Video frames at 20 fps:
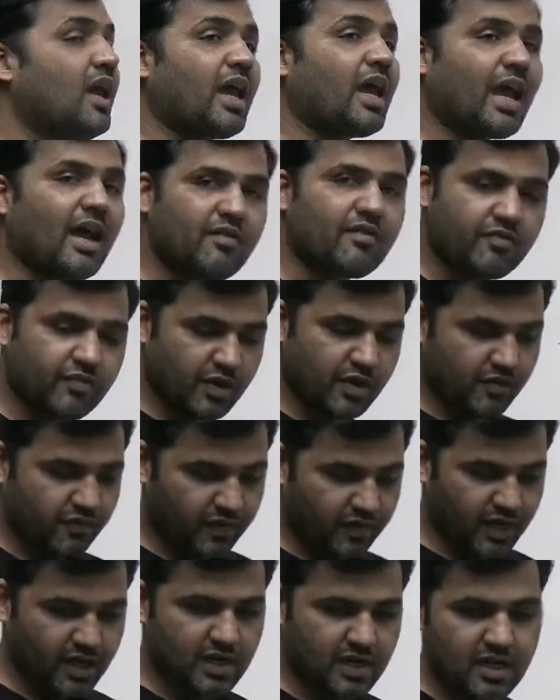Every
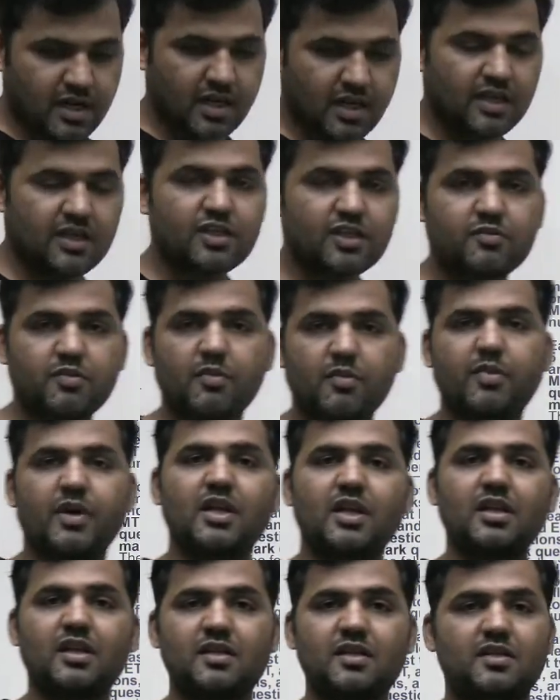faculty is
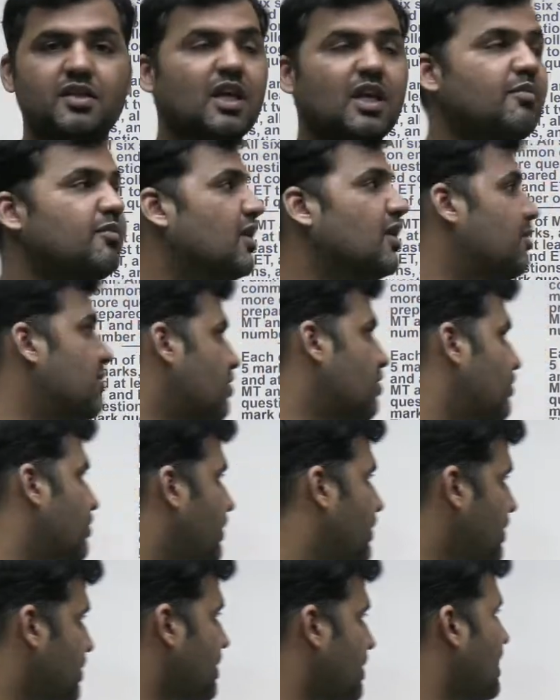preparing the same number of
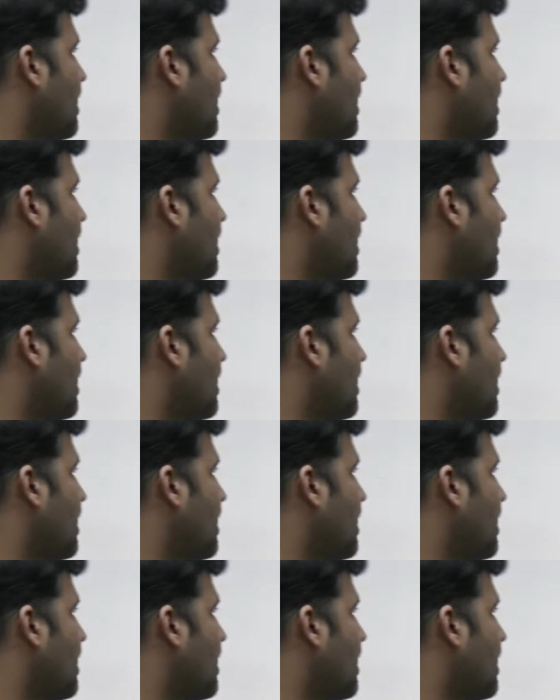questions.